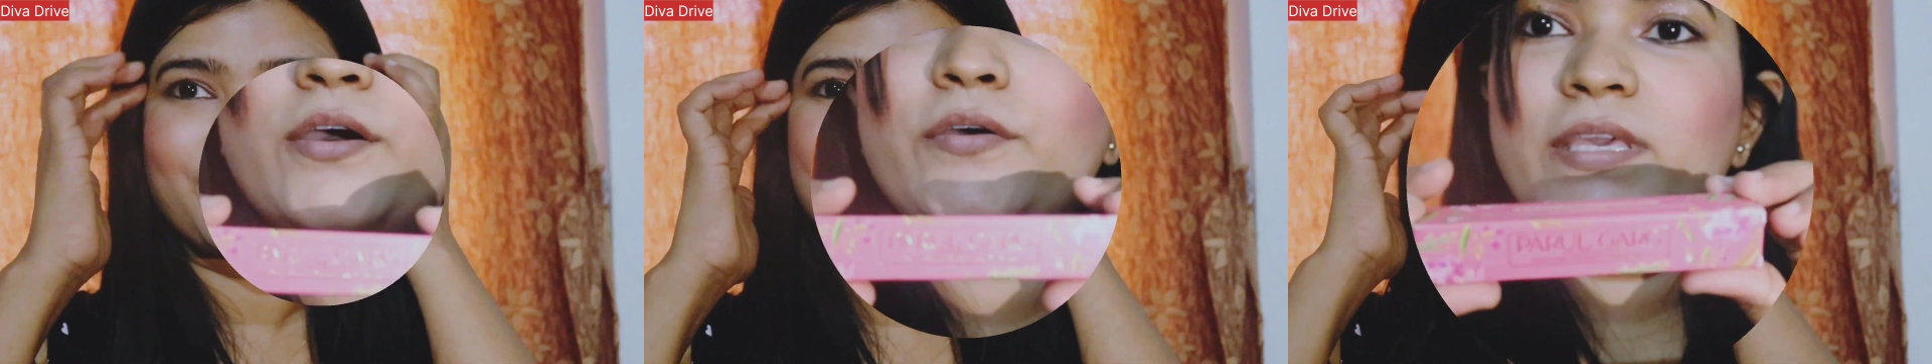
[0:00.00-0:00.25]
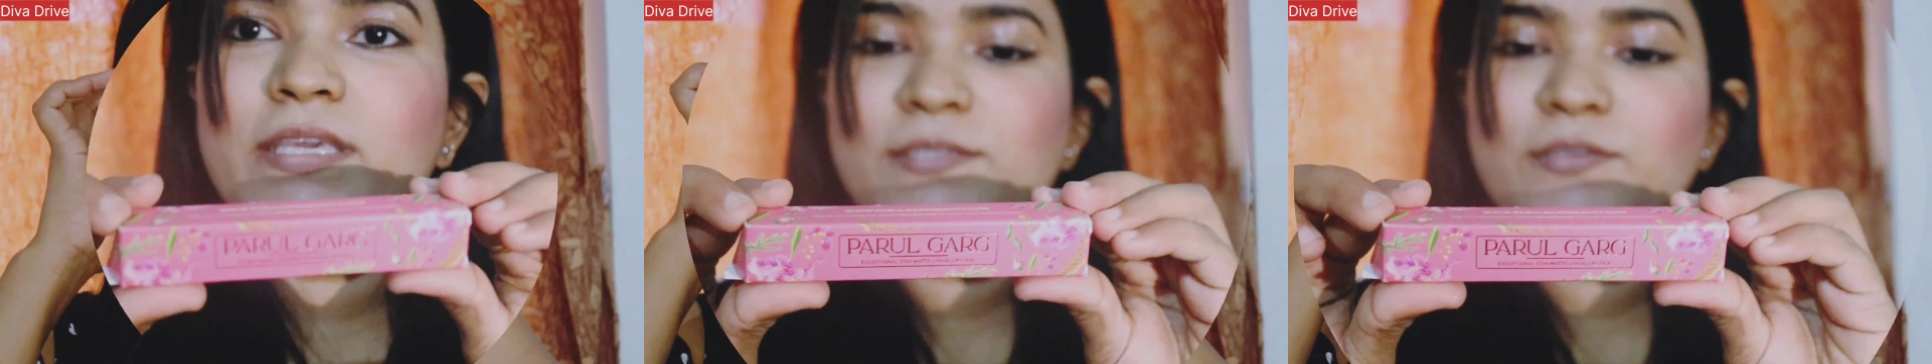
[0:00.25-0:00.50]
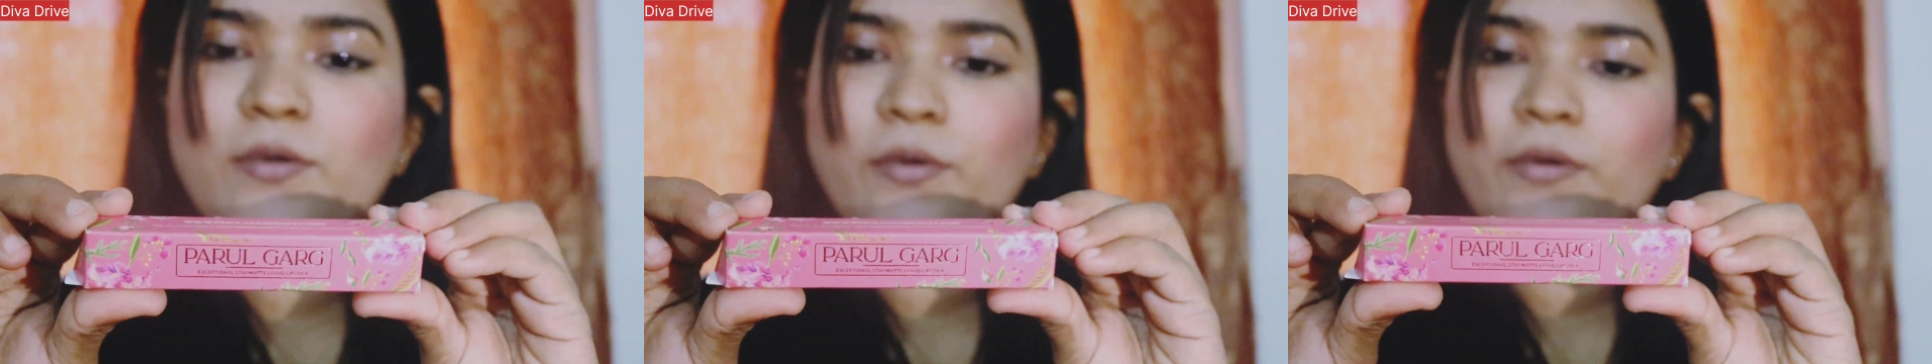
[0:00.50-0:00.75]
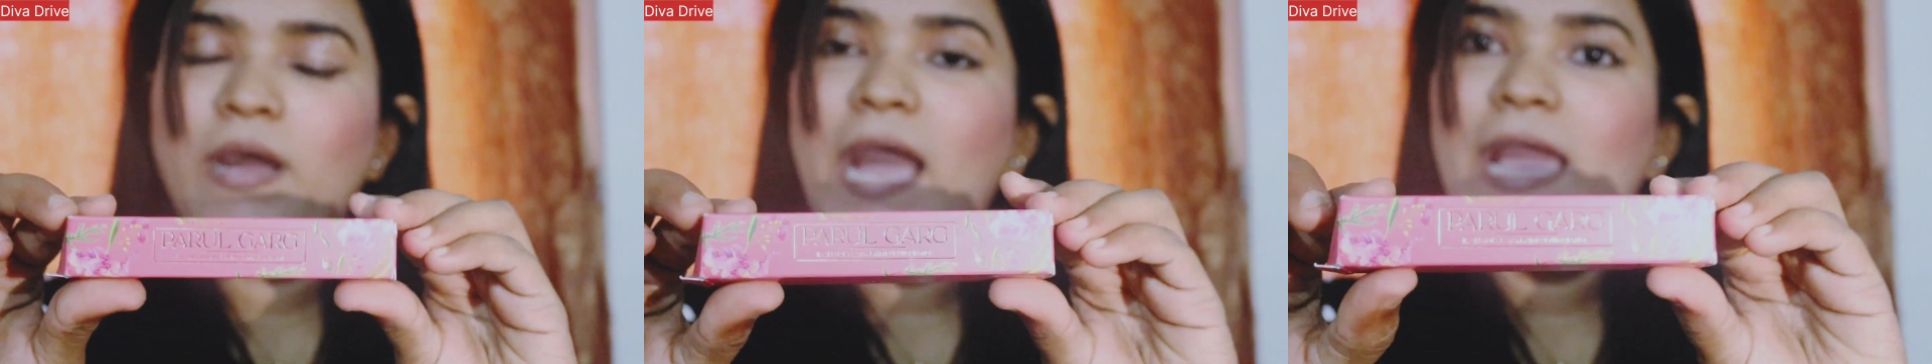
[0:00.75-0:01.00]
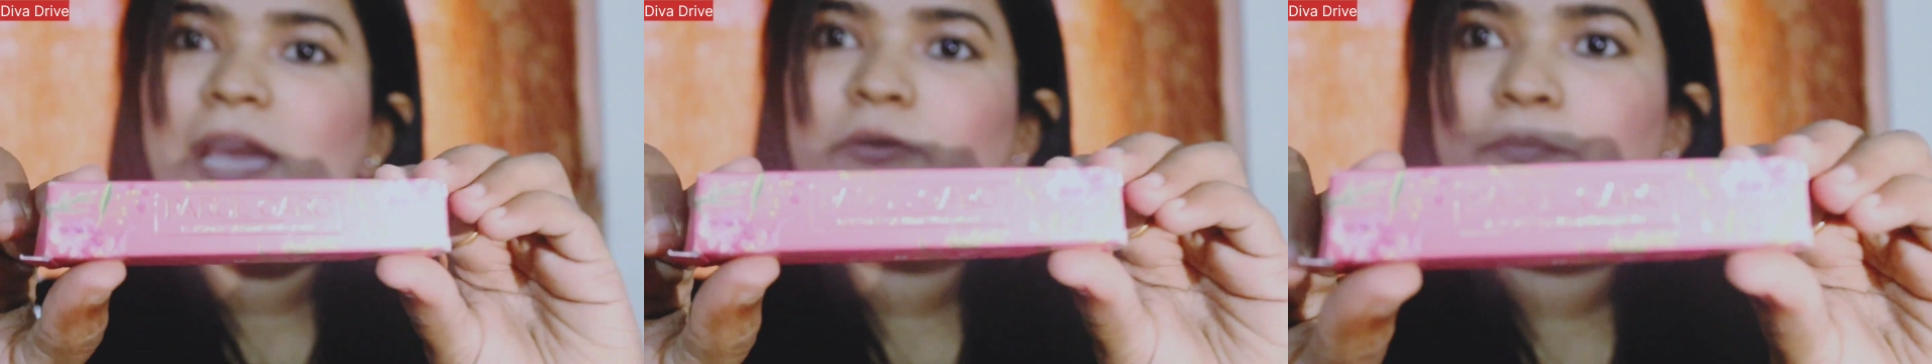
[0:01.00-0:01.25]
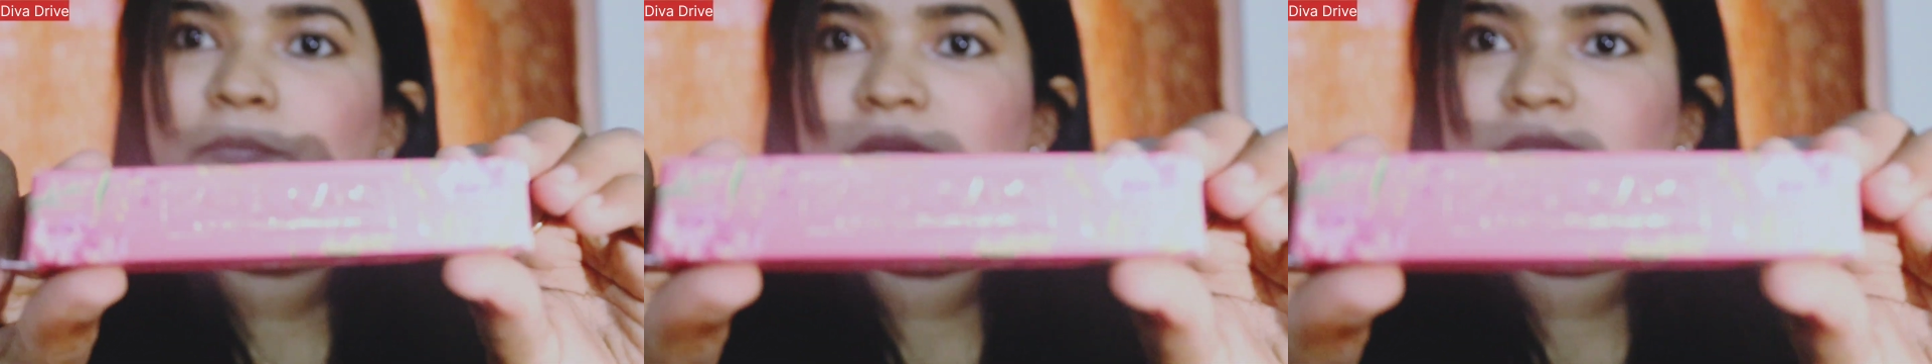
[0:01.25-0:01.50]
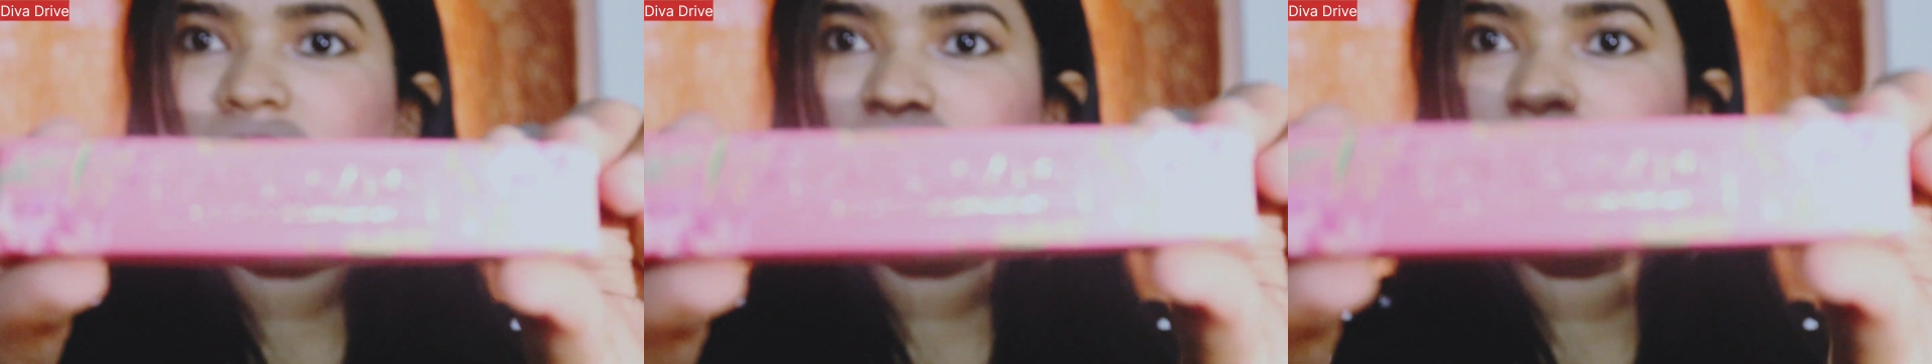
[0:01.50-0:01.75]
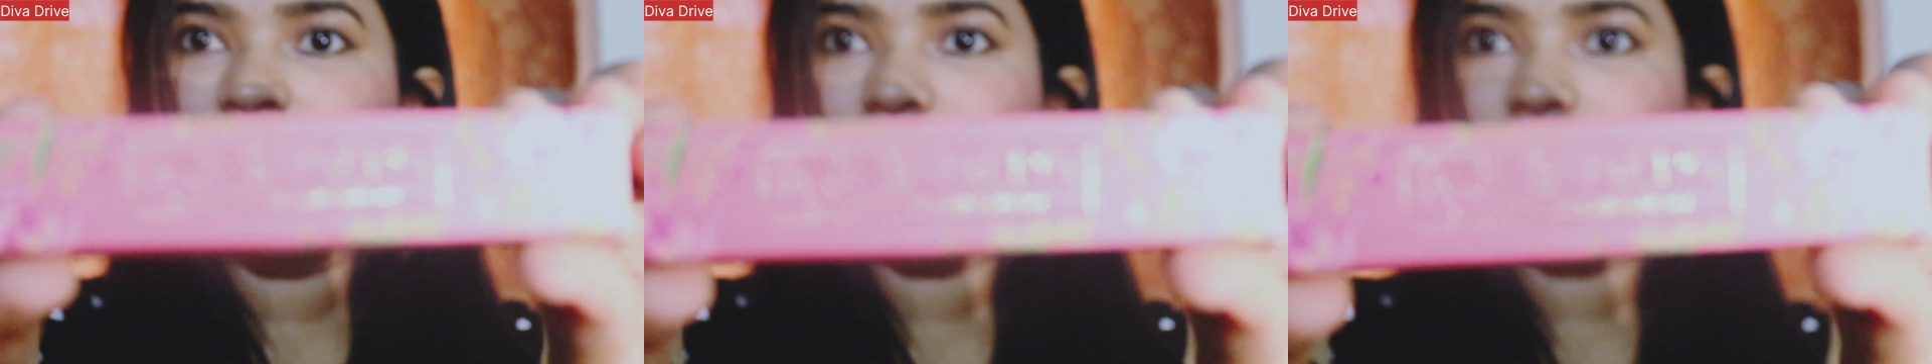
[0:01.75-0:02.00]
Okay, so I have
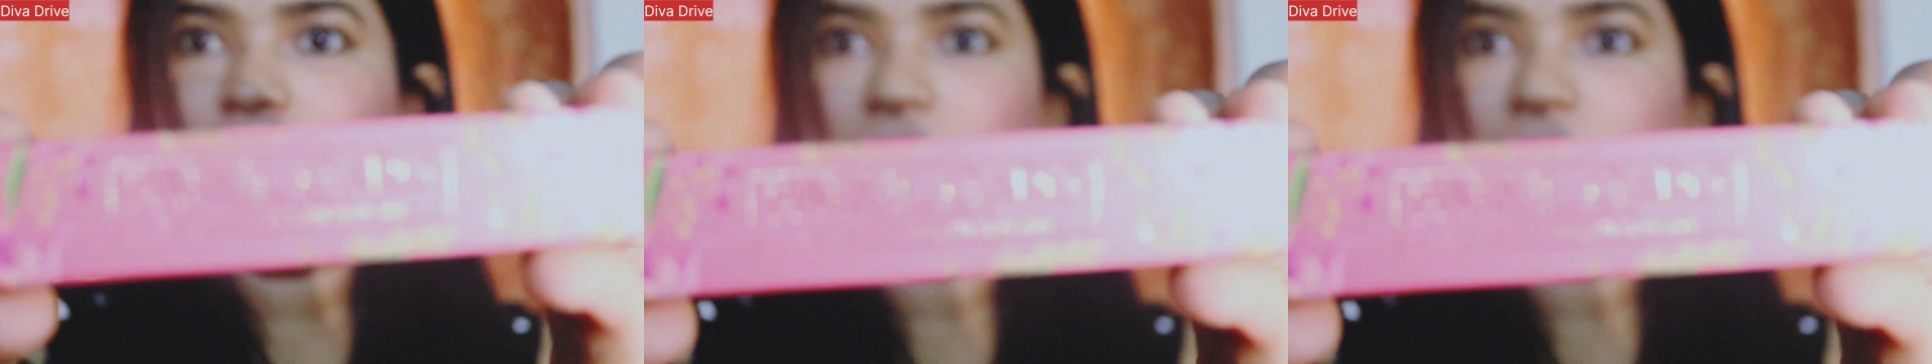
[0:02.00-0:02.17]
purchased this